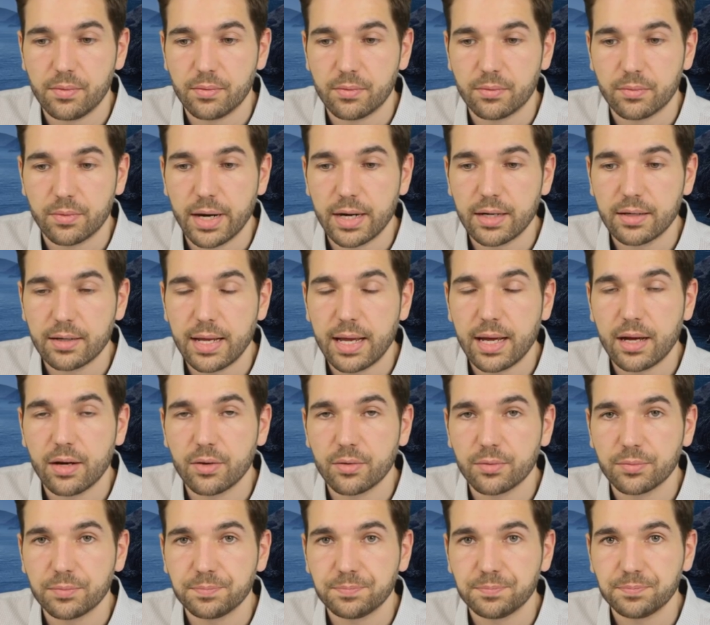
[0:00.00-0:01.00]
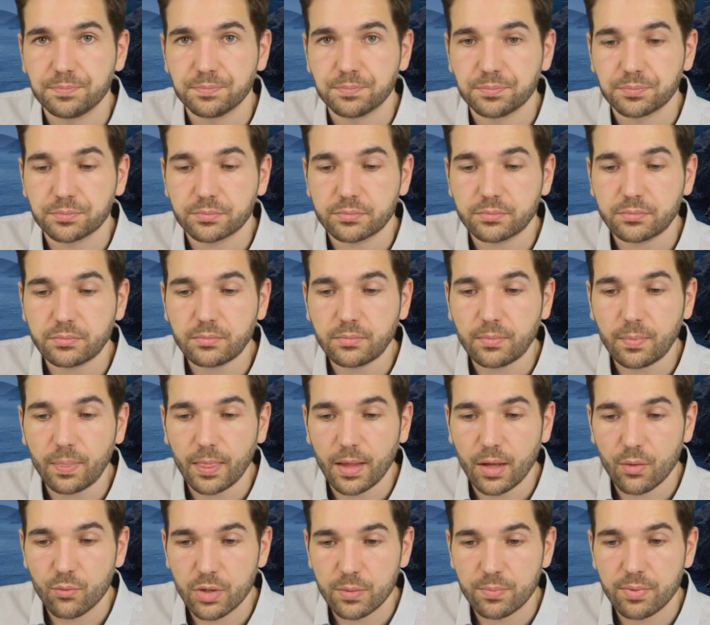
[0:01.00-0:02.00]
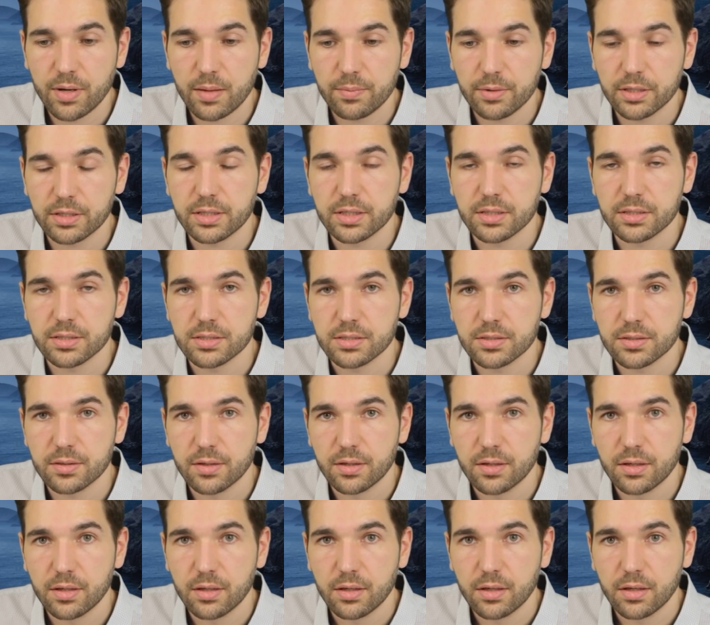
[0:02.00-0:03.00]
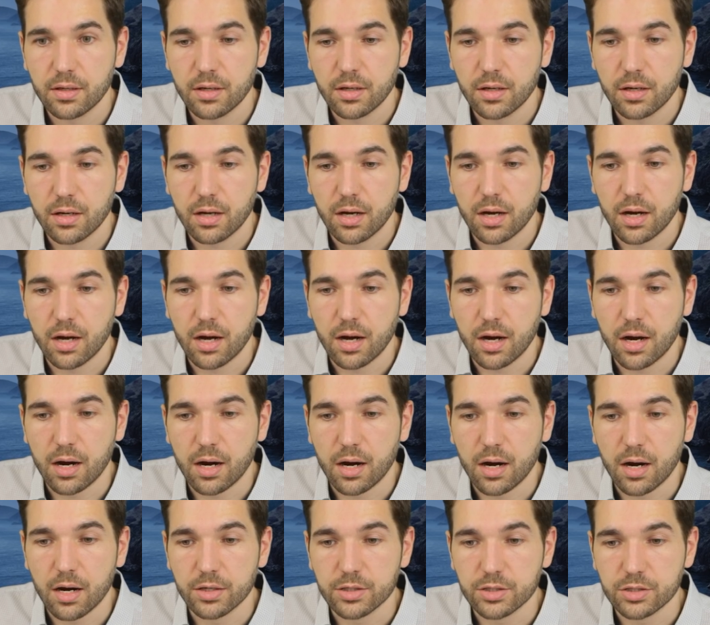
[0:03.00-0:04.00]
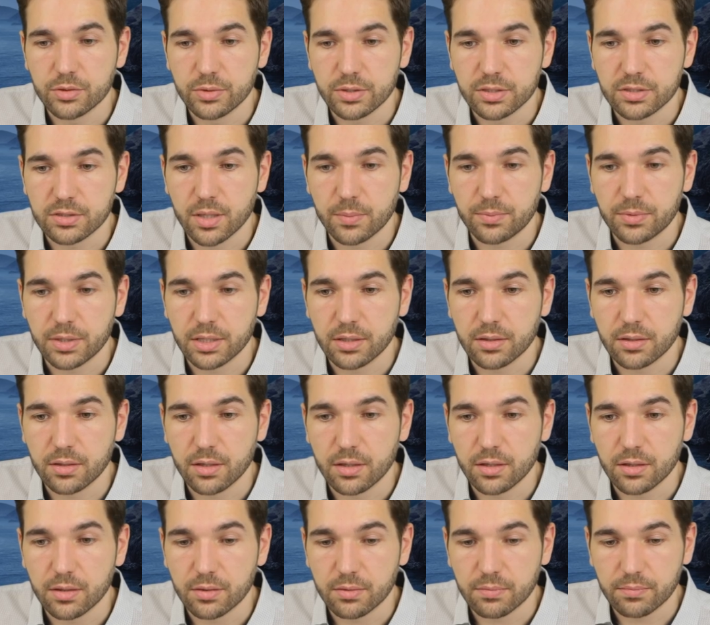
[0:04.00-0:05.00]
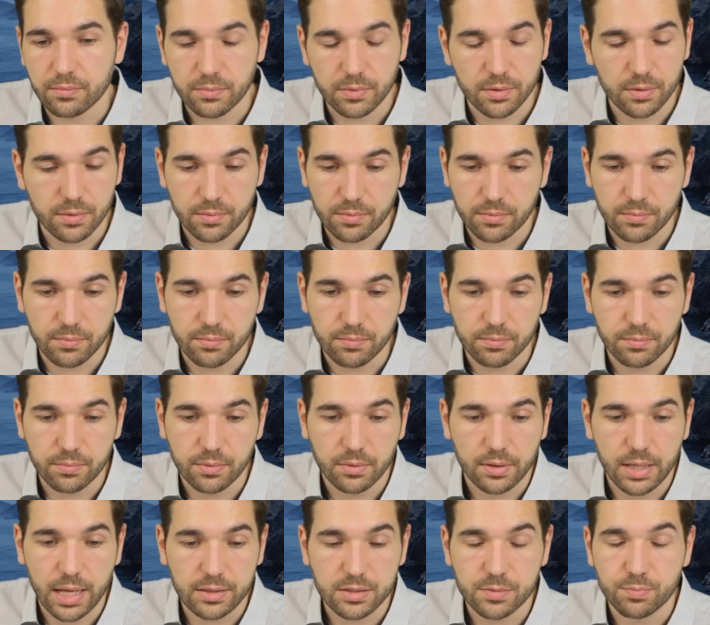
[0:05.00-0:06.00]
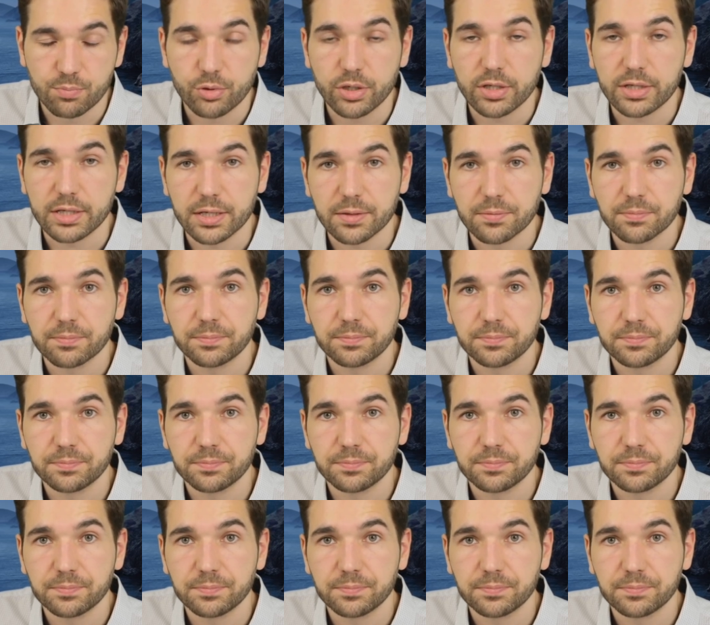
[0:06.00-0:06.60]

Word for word: right now, Republicans are doing something in, that's brilliant.